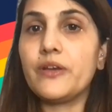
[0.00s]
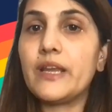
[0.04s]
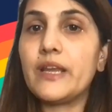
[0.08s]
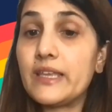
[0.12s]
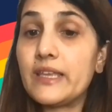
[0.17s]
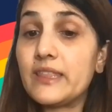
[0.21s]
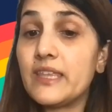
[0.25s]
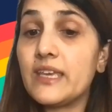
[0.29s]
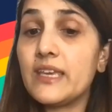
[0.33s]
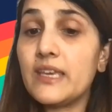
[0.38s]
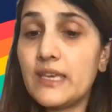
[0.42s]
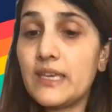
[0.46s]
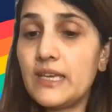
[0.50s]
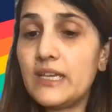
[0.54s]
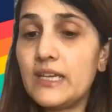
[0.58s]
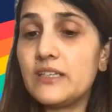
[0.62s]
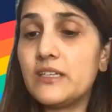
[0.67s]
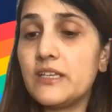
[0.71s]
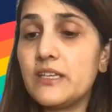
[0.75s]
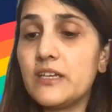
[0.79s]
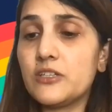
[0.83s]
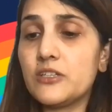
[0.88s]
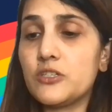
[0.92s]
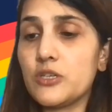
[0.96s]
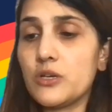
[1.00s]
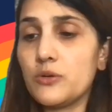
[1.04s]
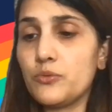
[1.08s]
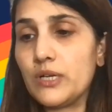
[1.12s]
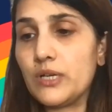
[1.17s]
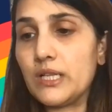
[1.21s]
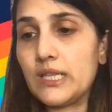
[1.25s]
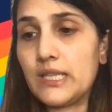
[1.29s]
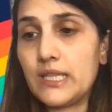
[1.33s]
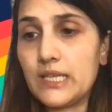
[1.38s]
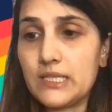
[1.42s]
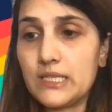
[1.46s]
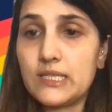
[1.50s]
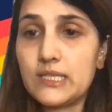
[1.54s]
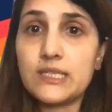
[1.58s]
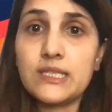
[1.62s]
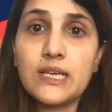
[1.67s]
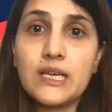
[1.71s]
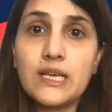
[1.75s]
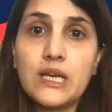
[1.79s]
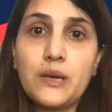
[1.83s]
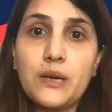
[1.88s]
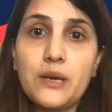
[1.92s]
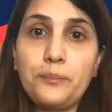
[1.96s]
And I think ETHR World, this
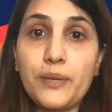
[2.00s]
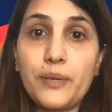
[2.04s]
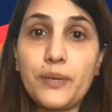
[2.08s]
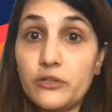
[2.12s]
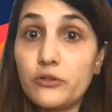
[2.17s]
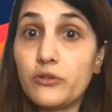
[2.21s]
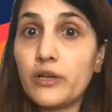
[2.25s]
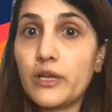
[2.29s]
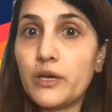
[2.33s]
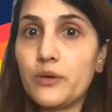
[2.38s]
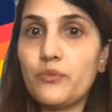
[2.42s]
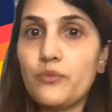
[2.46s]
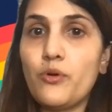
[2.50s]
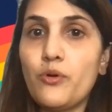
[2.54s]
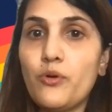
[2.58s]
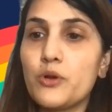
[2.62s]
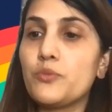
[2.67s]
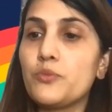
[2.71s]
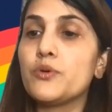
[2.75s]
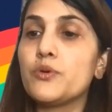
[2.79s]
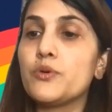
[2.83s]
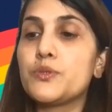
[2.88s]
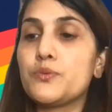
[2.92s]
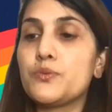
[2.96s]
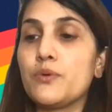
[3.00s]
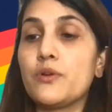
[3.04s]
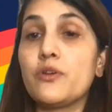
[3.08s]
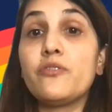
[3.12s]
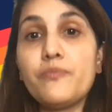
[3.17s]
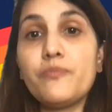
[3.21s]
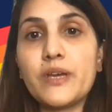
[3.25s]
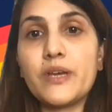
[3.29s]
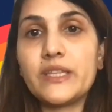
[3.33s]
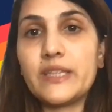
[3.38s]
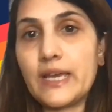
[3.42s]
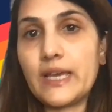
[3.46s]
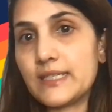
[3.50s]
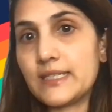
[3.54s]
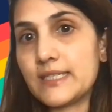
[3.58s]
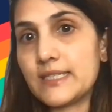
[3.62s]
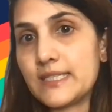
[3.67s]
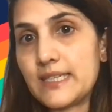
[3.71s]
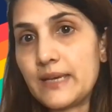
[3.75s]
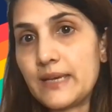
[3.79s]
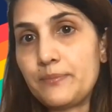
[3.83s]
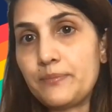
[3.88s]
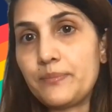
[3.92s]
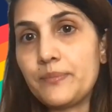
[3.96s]
particular award was one of my that
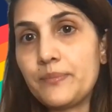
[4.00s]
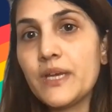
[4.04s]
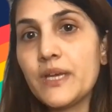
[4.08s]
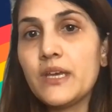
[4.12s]
step,